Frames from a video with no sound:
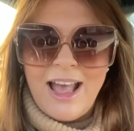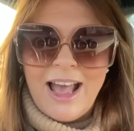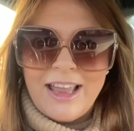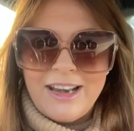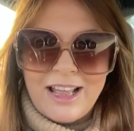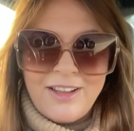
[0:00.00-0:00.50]

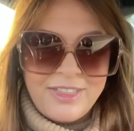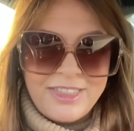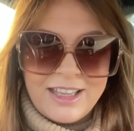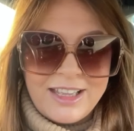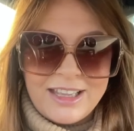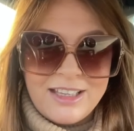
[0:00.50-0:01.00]
And I
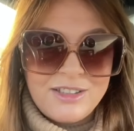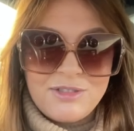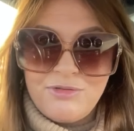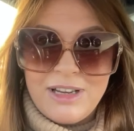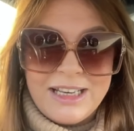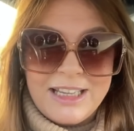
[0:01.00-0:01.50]
think it's
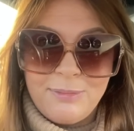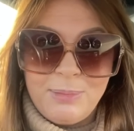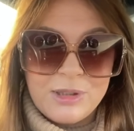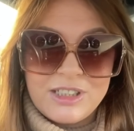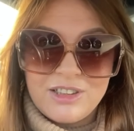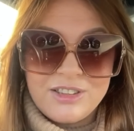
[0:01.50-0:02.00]
really
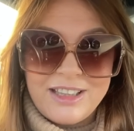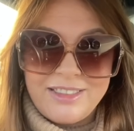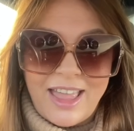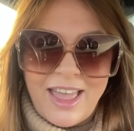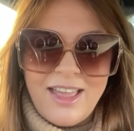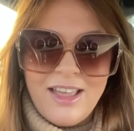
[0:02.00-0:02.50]
bloody good in
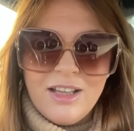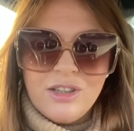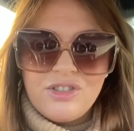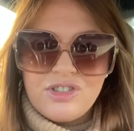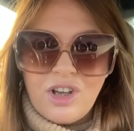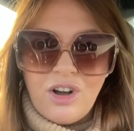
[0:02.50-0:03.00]
there.
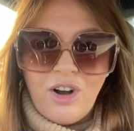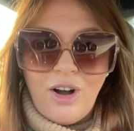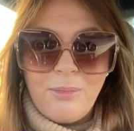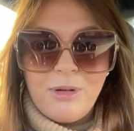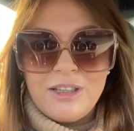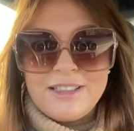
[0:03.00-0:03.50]
So
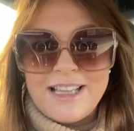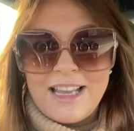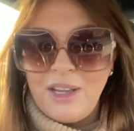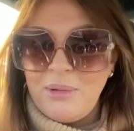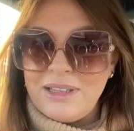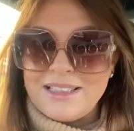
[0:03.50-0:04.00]
I'm going to take
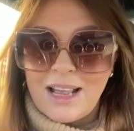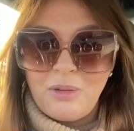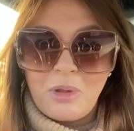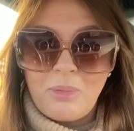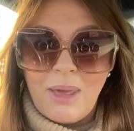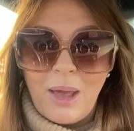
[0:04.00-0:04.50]
you inside
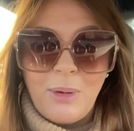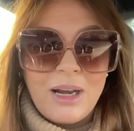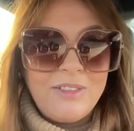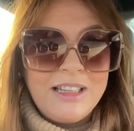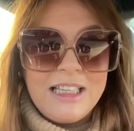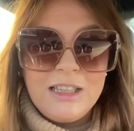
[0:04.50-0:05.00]
with me. We'll have
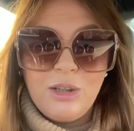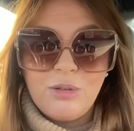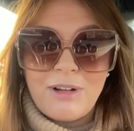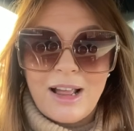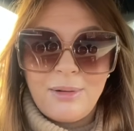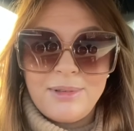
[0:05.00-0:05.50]
a little look
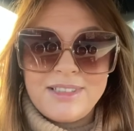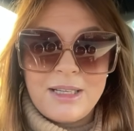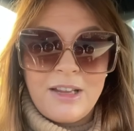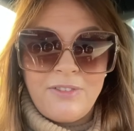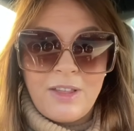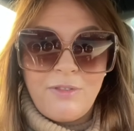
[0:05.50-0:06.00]
round,
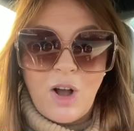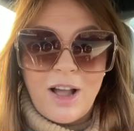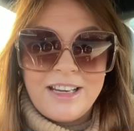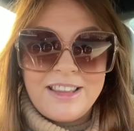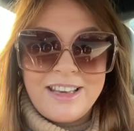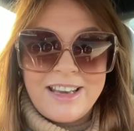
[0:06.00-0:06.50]
see if they've got
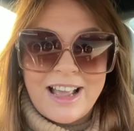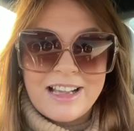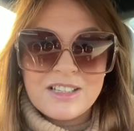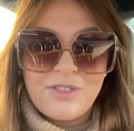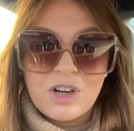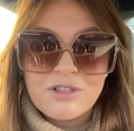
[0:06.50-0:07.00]
anything
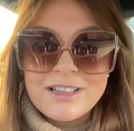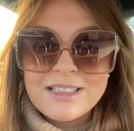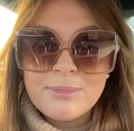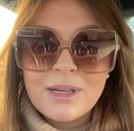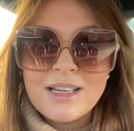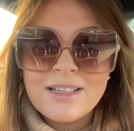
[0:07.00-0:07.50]
nice for
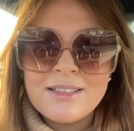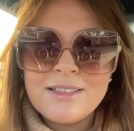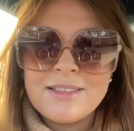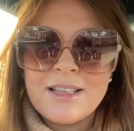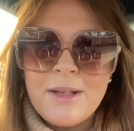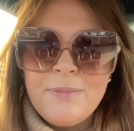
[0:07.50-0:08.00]
Christmas.